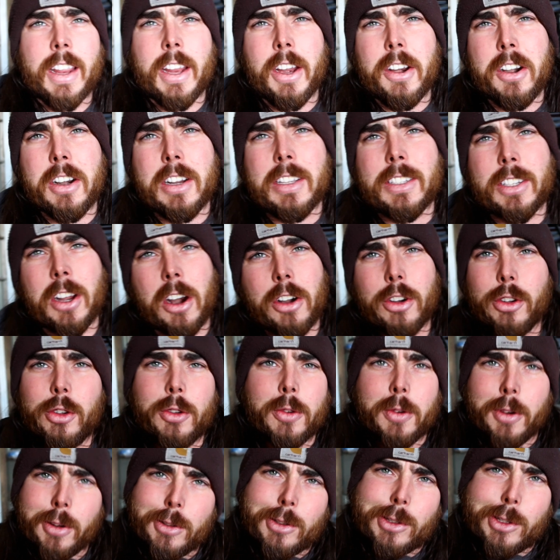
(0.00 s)
here is our new
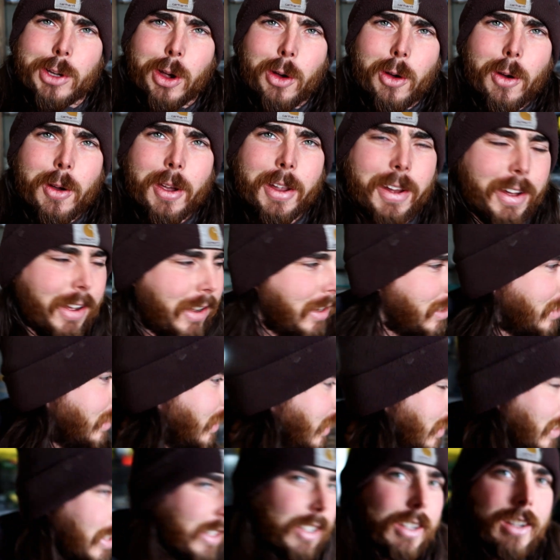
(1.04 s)
toy.
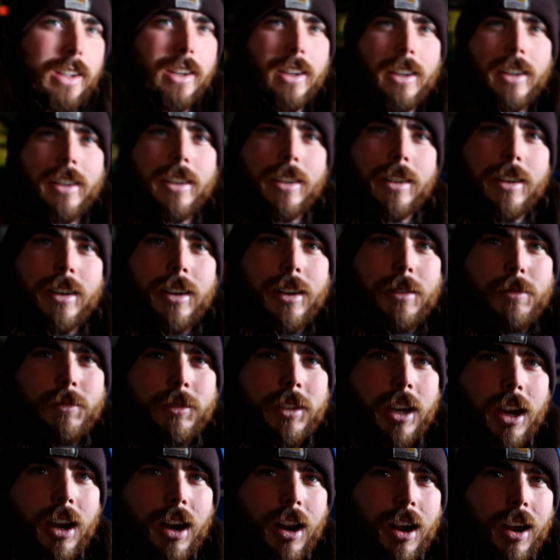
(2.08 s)

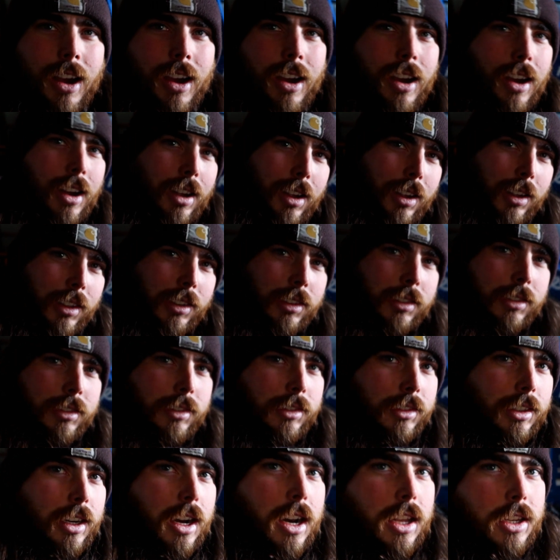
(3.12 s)

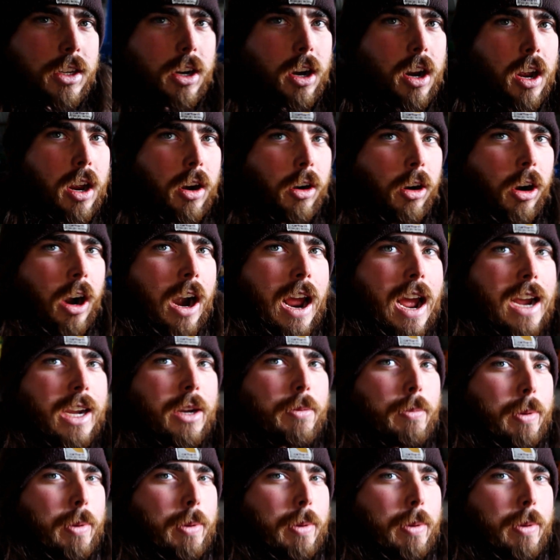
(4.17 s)
Ta-da! It is a rock